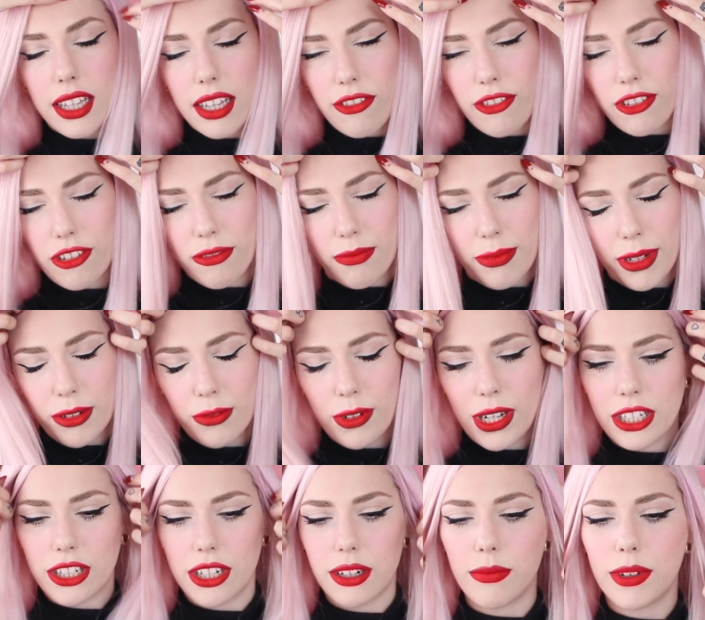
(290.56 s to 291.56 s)
If you've been
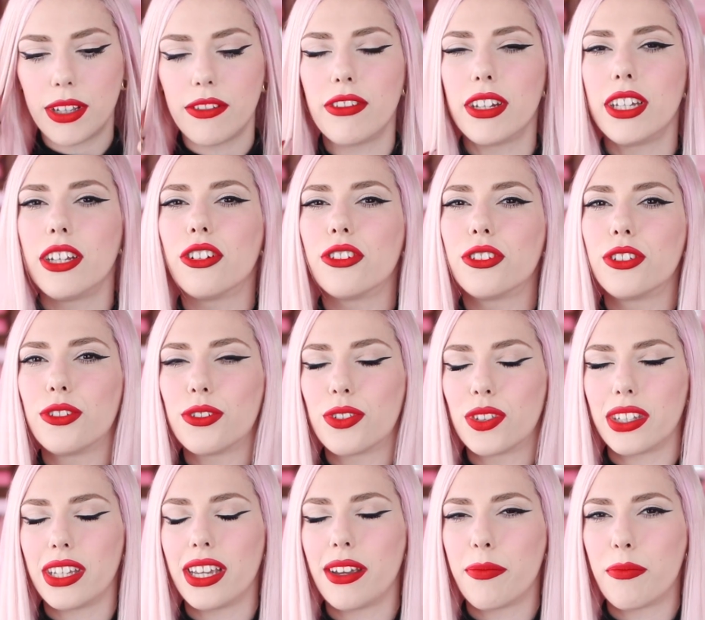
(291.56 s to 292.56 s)
watching my videos, you
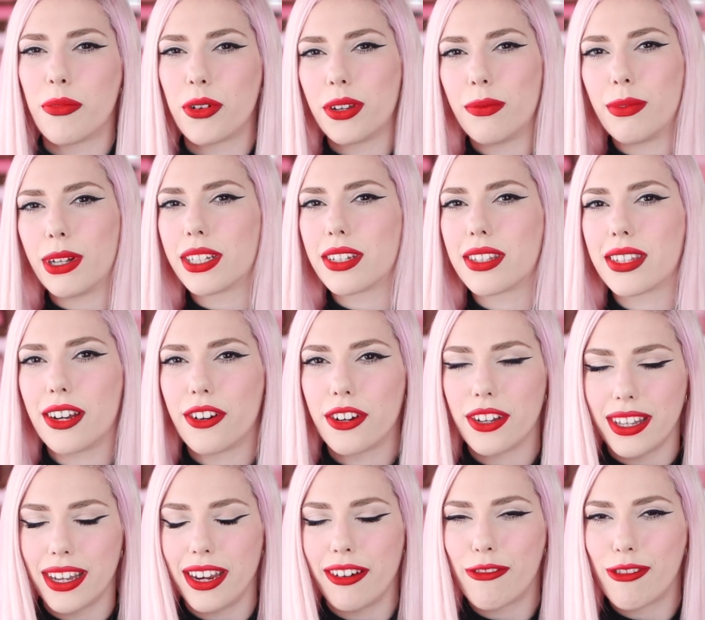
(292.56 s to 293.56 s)
see I pretty much
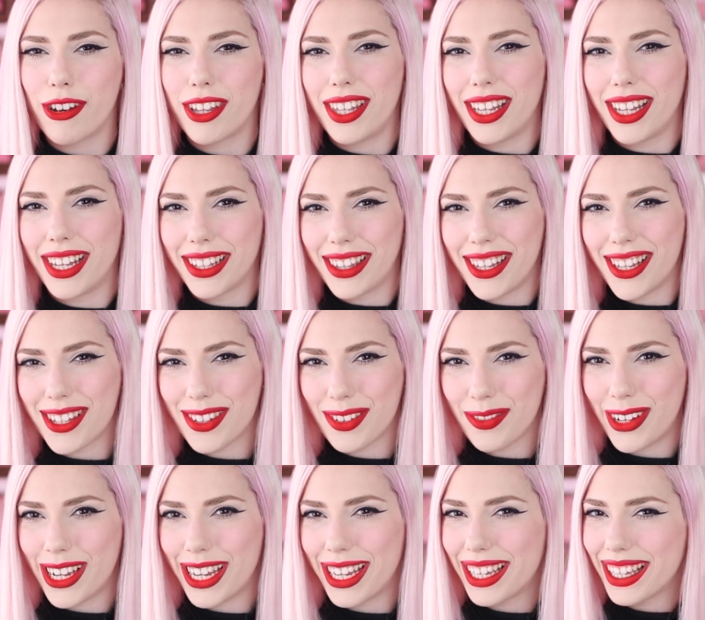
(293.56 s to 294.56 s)
start everything this
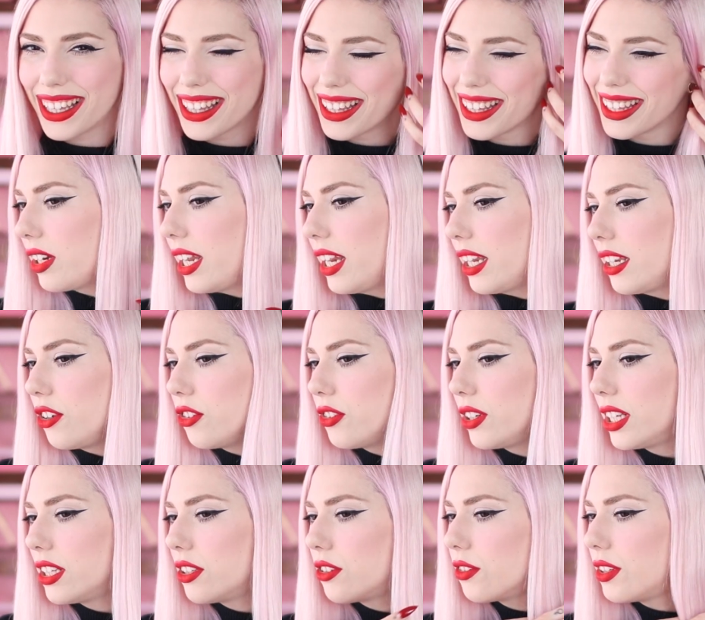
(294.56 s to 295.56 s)
way. Okay, and you
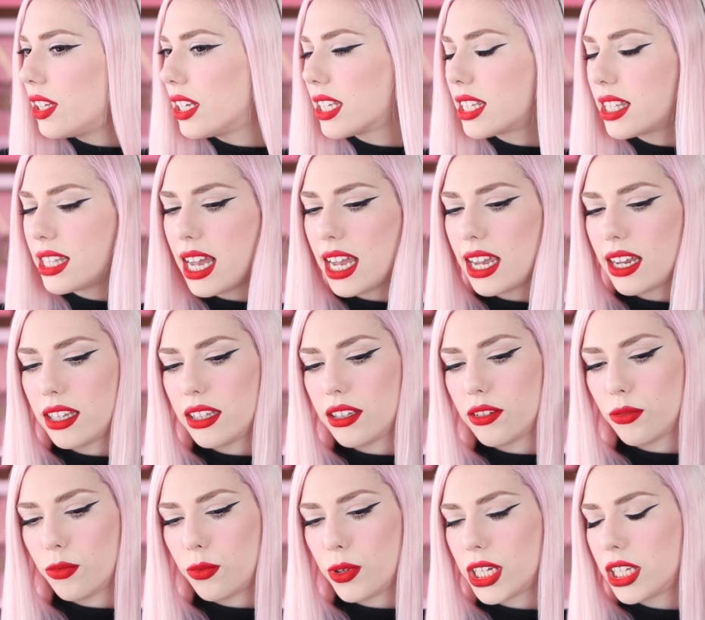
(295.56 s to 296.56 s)
need to
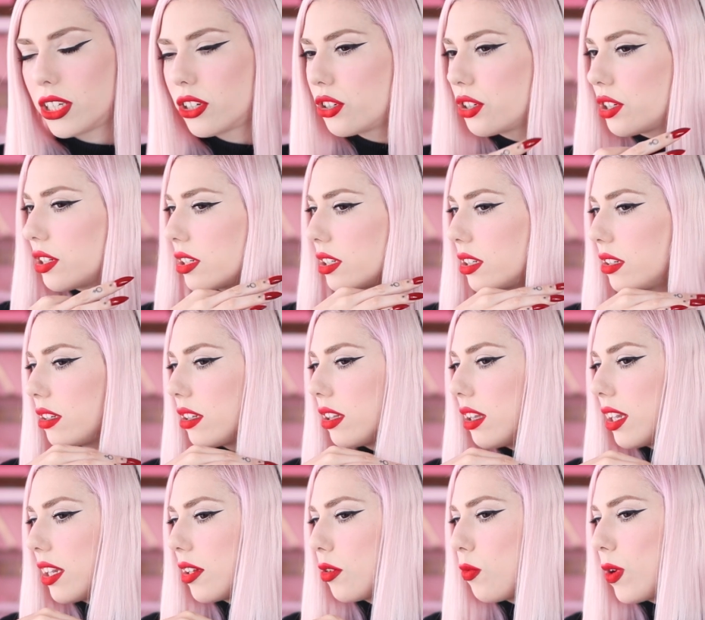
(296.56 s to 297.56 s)
decide what's
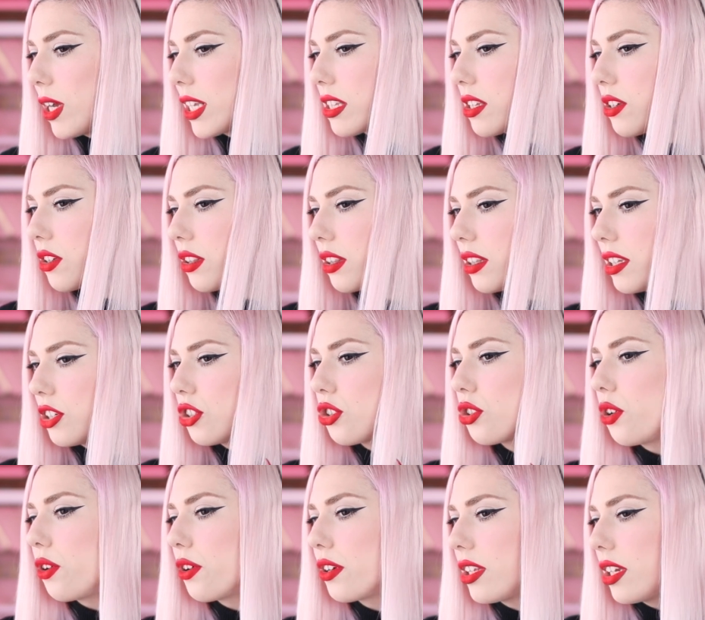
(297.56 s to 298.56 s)
the
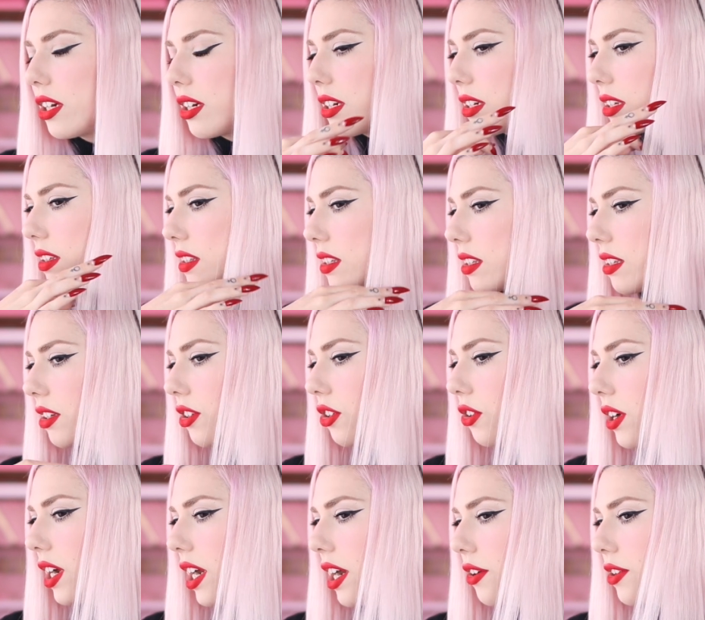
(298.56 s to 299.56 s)
shortest
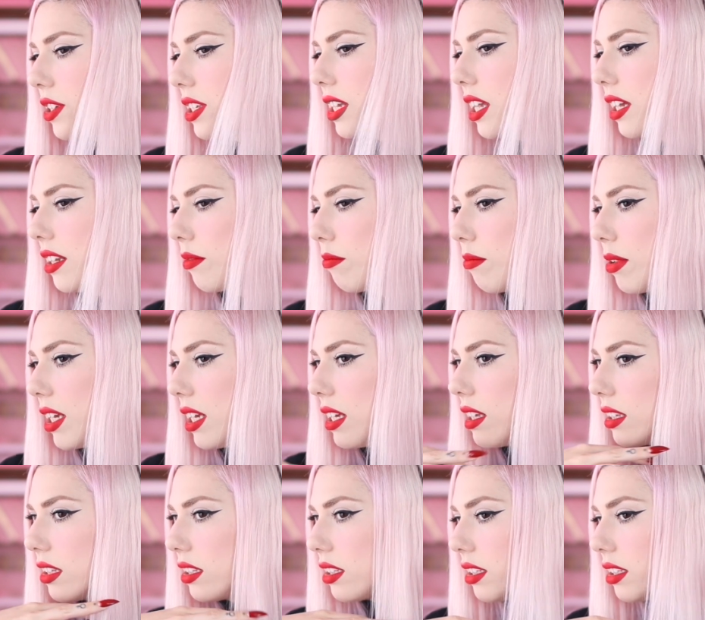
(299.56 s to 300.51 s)
your hair is gonna be.